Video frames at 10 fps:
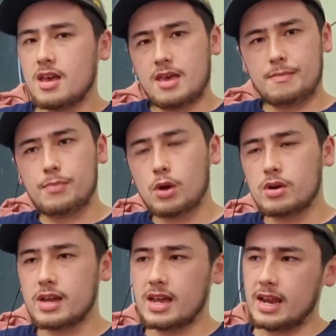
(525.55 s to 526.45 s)

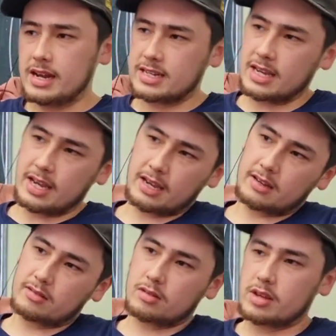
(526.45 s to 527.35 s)
Mbuna eating
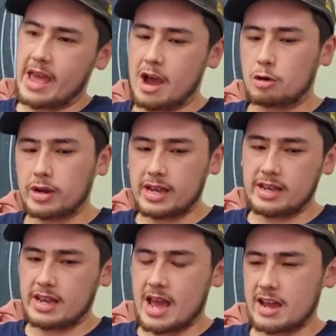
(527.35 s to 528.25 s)

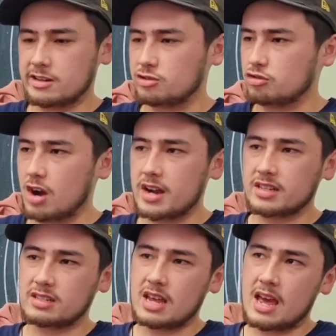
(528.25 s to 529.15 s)
algae and
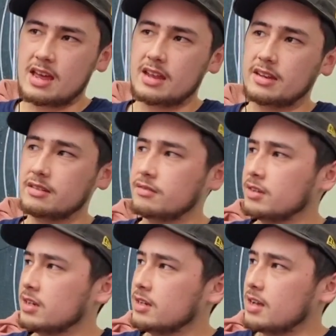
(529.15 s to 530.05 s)
detritus and
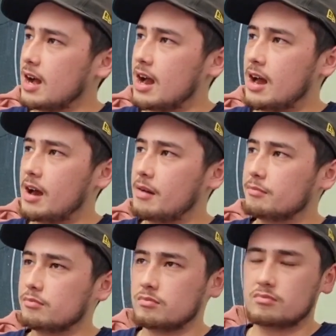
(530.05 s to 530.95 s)

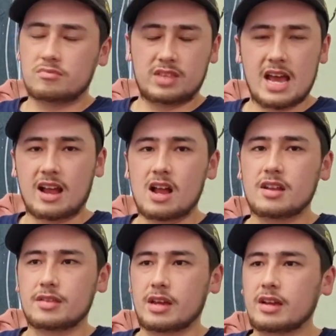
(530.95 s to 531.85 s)
that kind
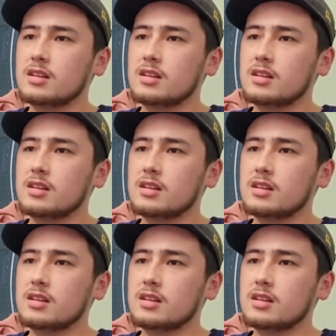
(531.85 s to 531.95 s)
of thing,